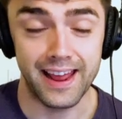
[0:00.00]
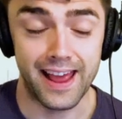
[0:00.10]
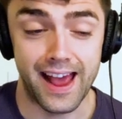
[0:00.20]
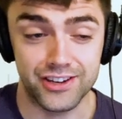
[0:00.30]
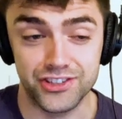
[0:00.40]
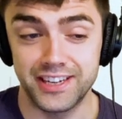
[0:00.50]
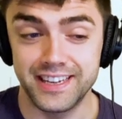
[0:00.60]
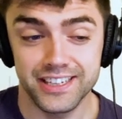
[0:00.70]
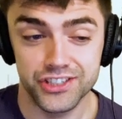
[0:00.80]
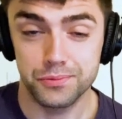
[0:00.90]

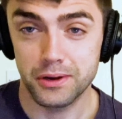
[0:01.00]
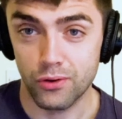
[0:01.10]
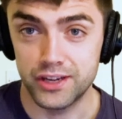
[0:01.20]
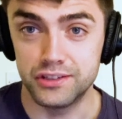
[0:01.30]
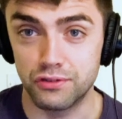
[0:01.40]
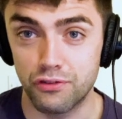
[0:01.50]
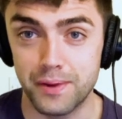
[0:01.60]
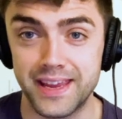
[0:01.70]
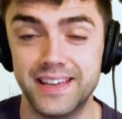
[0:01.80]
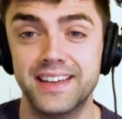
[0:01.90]
It should be quite useful for
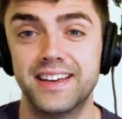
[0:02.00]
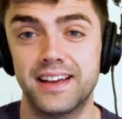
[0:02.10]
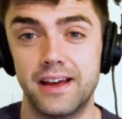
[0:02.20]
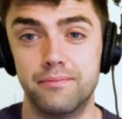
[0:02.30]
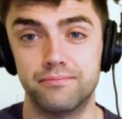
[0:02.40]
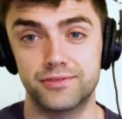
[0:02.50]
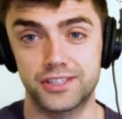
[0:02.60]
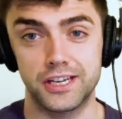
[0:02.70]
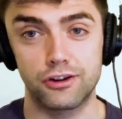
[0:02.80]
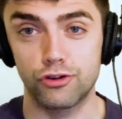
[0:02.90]
me
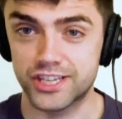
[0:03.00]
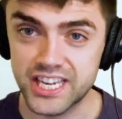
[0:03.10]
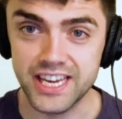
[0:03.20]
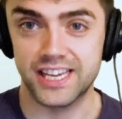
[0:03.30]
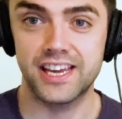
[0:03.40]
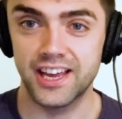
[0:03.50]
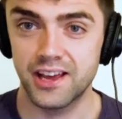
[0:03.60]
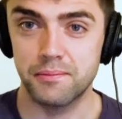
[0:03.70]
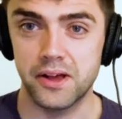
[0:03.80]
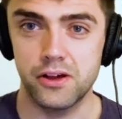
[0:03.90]
to critique
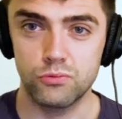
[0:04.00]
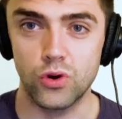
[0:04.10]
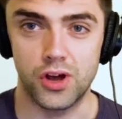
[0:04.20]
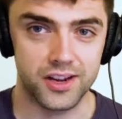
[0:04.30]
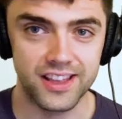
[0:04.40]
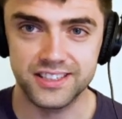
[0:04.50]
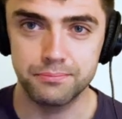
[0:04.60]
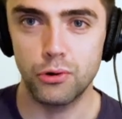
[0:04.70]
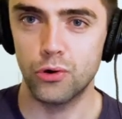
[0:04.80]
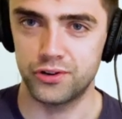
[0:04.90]
my own work. That's
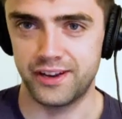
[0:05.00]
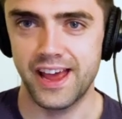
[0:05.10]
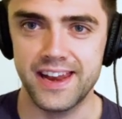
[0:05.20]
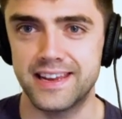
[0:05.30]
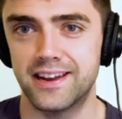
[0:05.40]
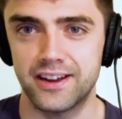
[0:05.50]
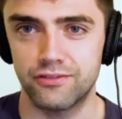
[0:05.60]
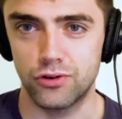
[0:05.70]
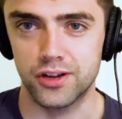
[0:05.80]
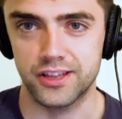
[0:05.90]
important, any line
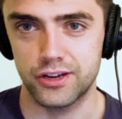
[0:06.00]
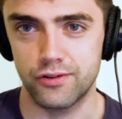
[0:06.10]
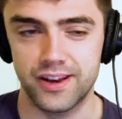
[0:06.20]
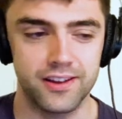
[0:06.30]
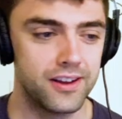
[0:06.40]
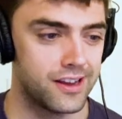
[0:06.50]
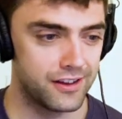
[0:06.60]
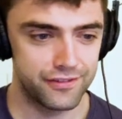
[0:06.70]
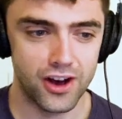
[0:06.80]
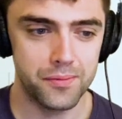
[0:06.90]
of work that you're in,
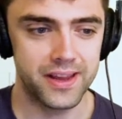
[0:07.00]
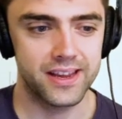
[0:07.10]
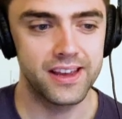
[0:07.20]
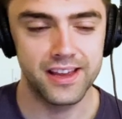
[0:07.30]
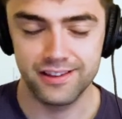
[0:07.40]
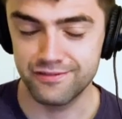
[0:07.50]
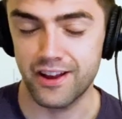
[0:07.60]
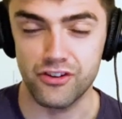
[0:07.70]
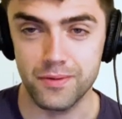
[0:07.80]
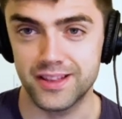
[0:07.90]
farming,
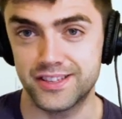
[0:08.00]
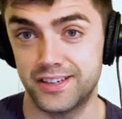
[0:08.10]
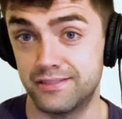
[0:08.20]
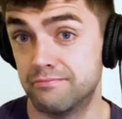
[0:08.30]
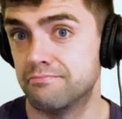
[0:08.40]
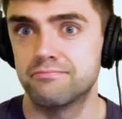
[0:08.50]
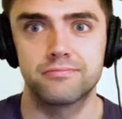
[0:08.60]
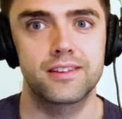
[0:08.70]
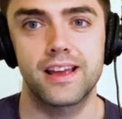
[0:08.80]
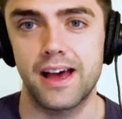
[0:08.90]
veterinary medicine,
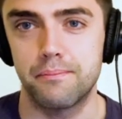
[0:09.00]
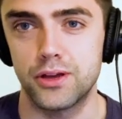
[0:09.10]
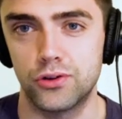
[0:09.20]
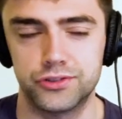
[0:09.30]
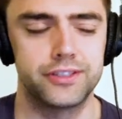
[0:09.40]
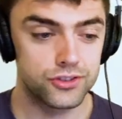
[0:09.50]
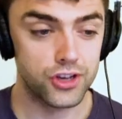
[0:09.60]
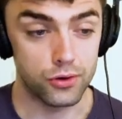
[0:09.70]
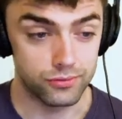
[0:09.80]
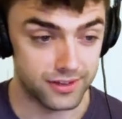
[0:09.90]
and beyond.
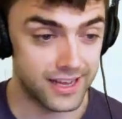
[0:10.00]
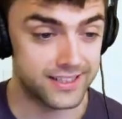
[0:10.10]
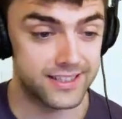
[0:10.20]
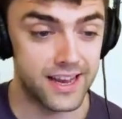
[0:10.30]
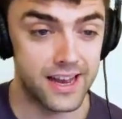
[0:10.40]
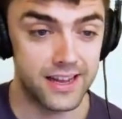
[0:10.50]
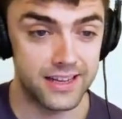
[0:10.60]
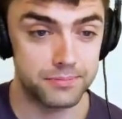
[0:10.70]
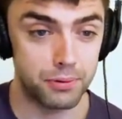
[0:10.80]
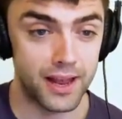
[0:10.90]
So
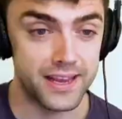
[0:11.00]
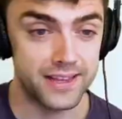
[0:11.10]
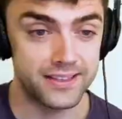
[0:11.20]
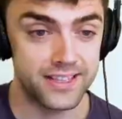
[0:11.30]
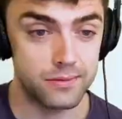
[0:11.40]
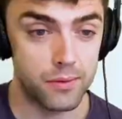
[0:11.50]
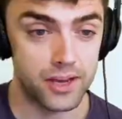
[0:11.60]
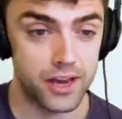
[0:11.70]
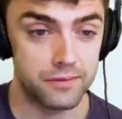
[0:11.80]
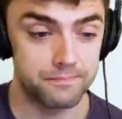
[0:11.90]
let's play and see where we go.